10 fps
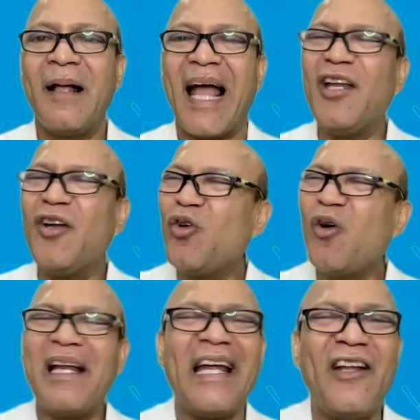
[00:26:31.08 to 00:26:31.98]
And you
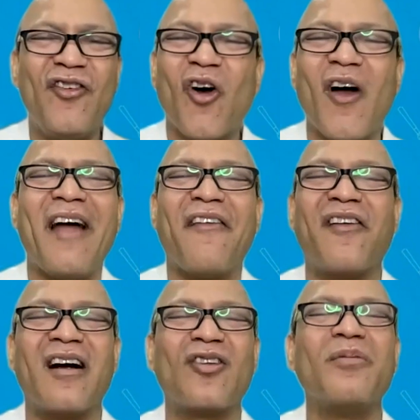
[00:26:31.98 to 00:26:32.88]
don't enjoy
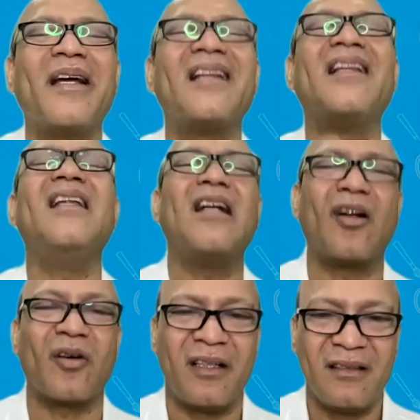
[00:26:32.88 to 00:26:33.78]
effort, tum kitne din
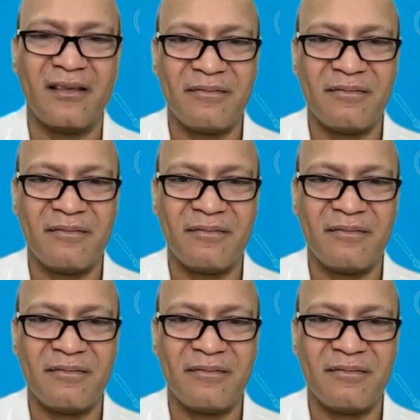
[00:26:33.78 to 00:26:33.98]
karoge?